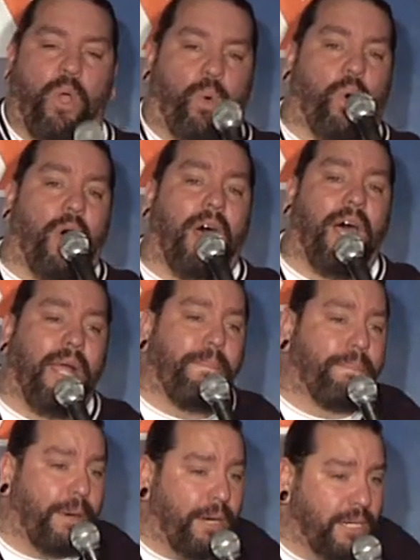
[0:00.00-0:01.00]

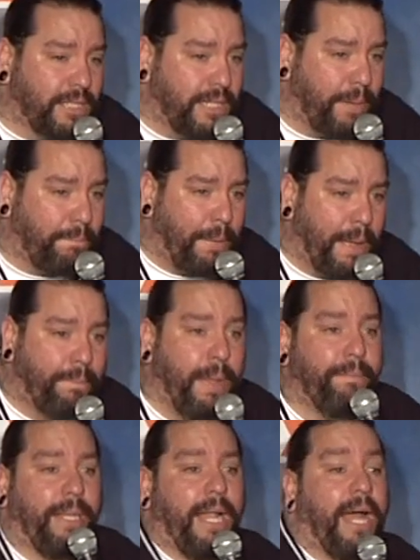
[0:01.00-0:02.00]
One person,
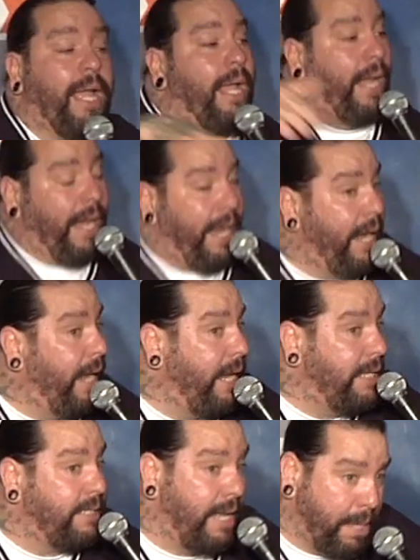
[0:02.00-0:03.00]
Papa. Mira,
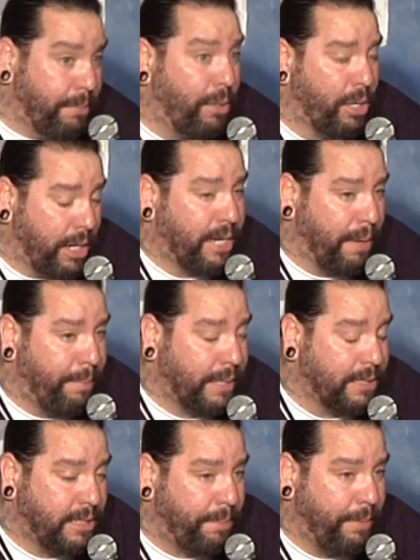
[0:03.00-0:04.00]
is the limo gonna come pick
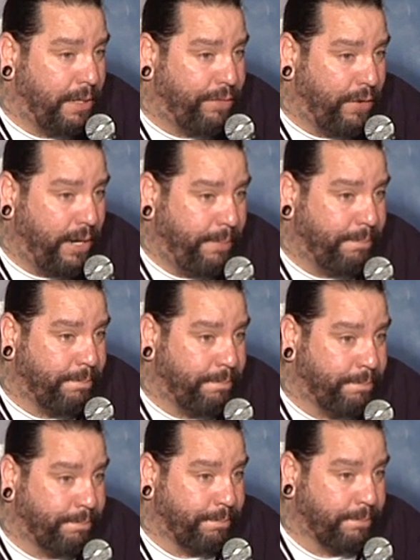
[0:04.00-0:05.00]
us up in the front?
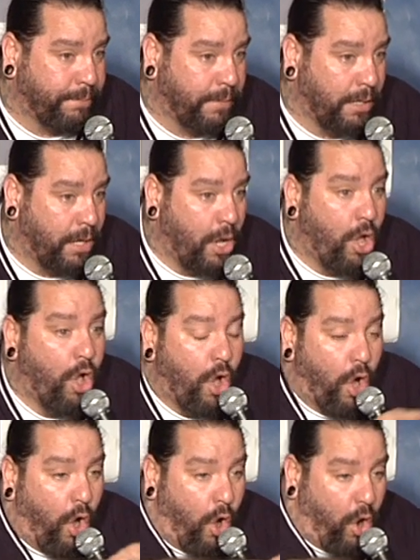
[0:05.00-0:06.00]

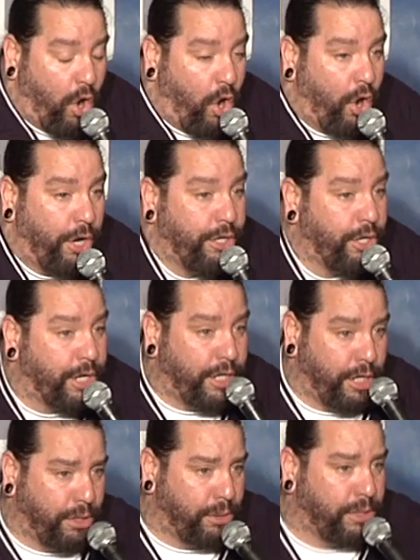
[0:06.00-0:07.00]
Or are you
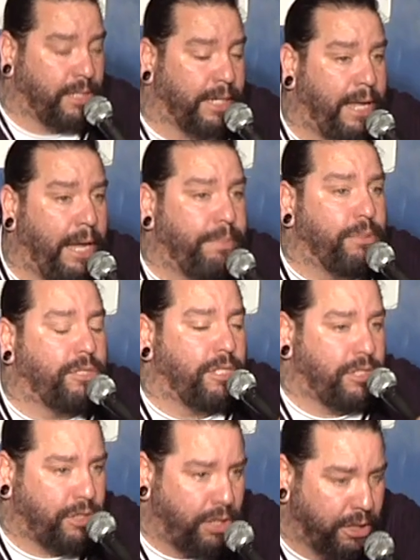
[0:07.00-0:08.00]
gonna use the cables
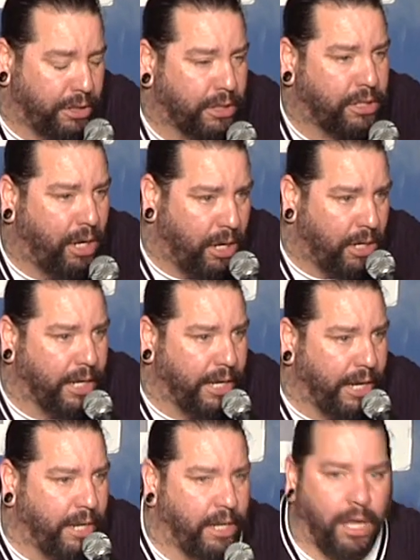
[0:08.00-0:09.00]
to start the car
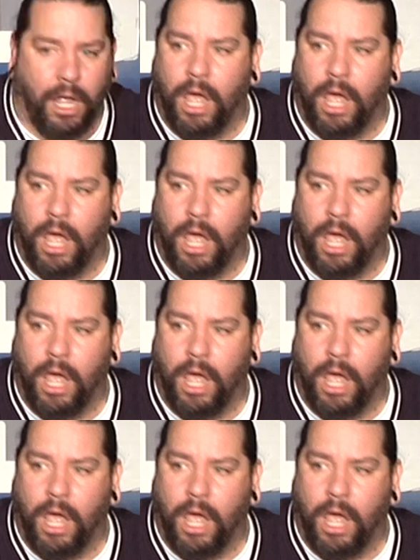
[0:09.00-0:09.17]
again?